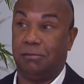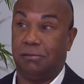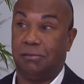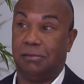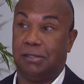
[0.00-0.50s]

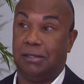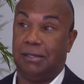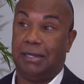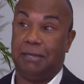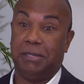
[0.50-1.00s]

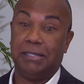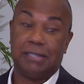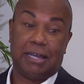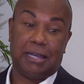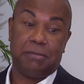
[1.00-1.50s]
In the
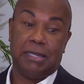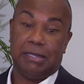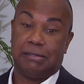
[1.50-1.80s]
meantime,